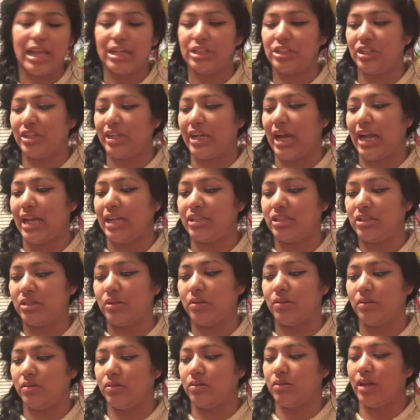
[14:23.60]
Let you guys
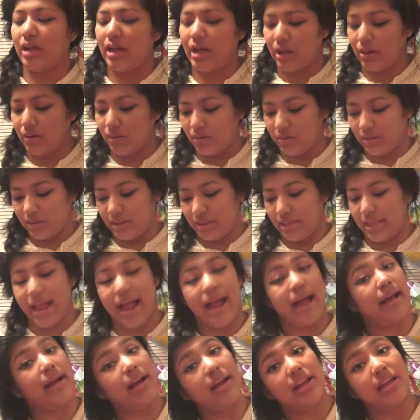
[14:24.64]
know how
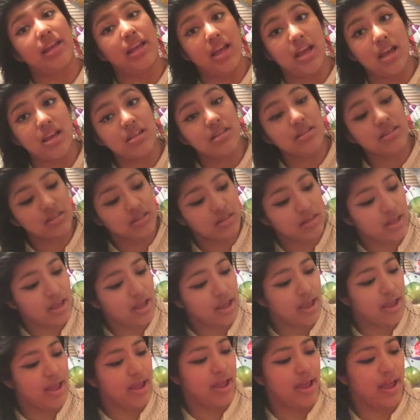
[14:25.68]
that is.
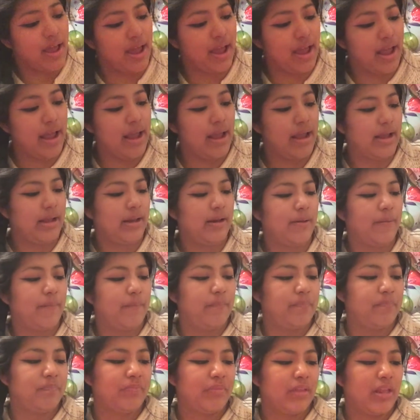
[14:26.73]

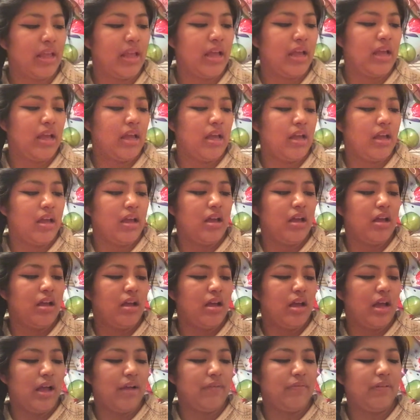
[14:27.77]
And
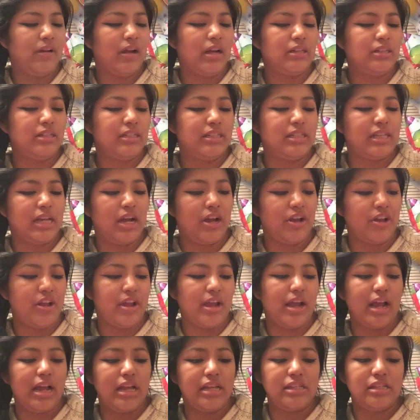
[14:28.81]
I forgot to tell
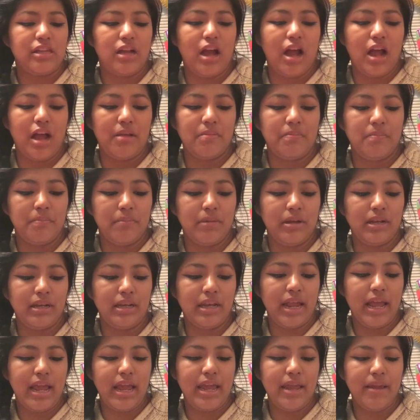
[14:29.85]
you guys, on
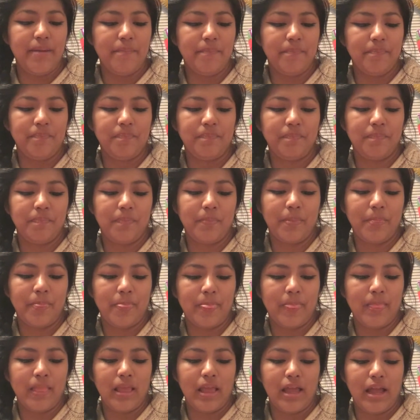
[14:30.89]
Monday
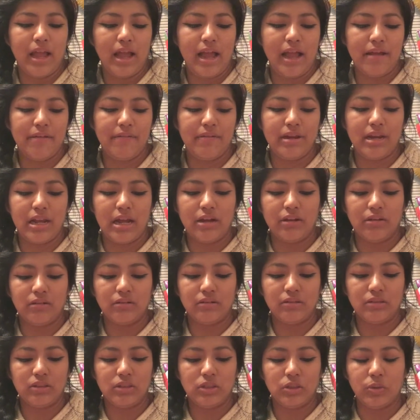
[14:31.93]
I went
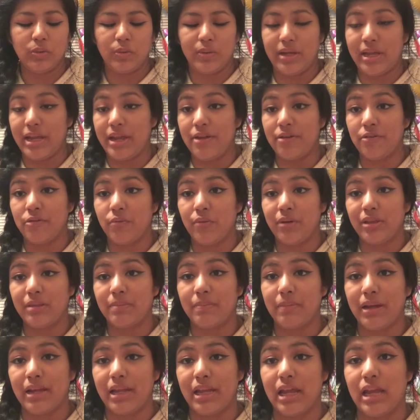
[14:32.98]
out to eat with
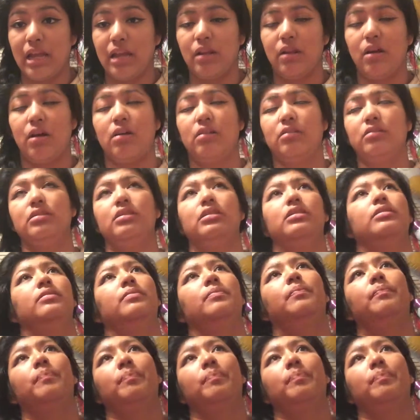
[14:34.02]
my in-laws.